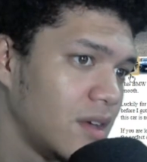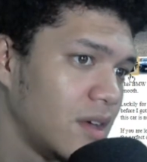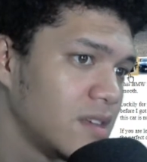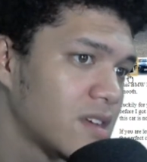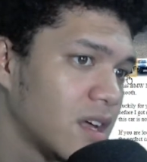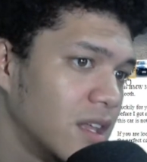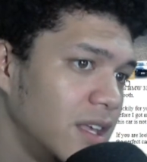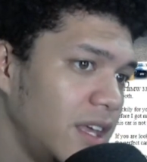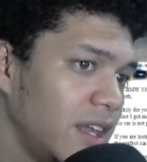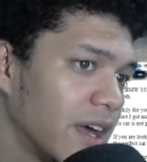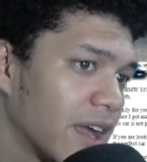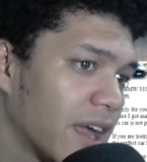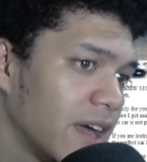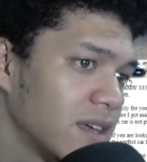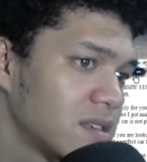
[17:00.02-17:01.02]
It's clean,
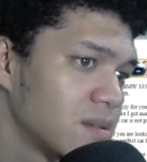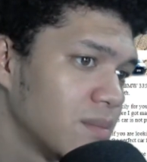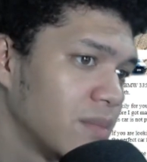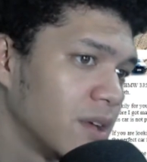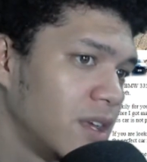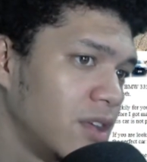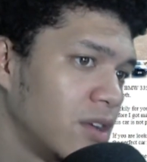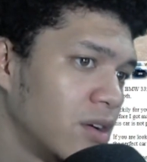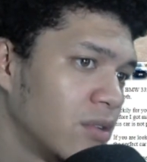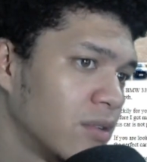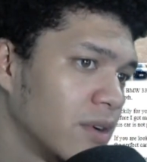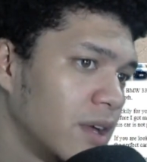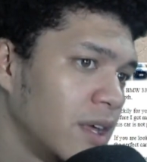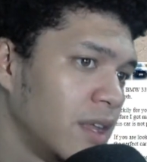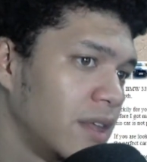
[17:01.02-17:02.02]
I guess, but you know,
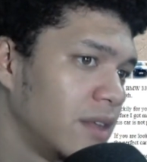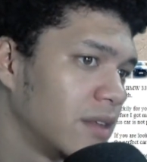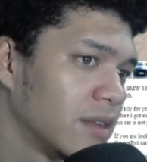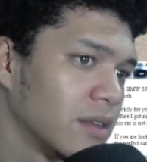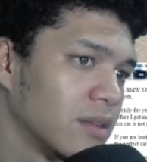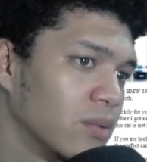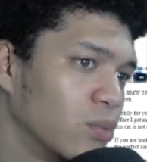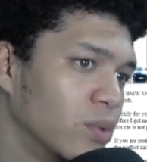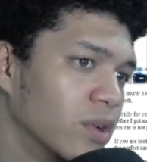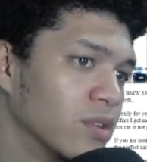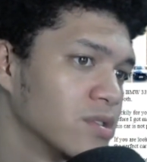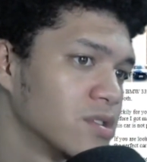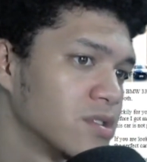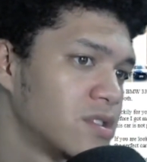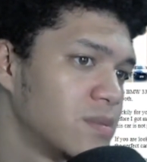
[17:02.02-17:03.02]
the
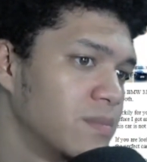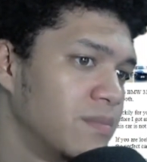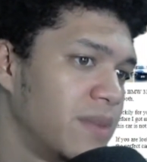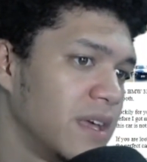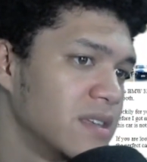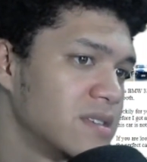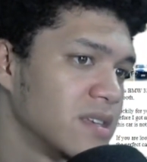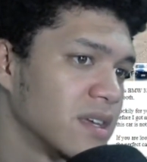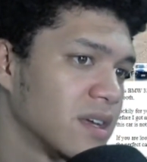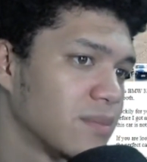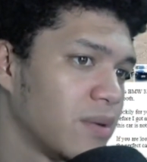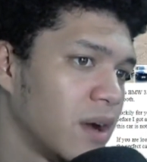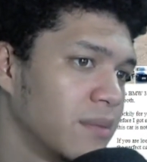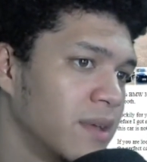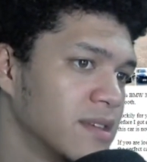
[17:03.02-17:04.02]
wheels are basic.
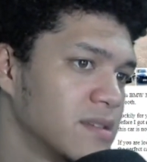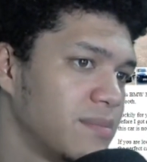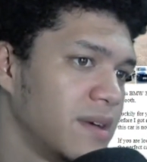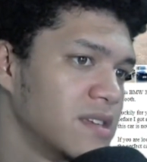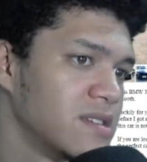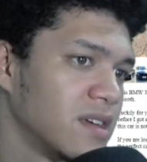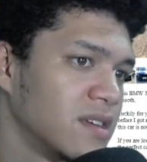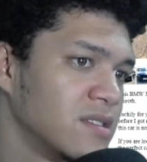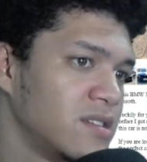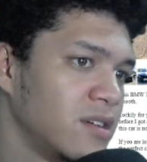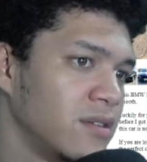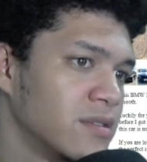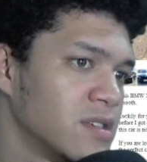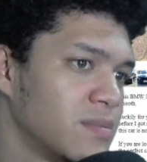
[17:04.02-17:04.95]
Probably has a basic interior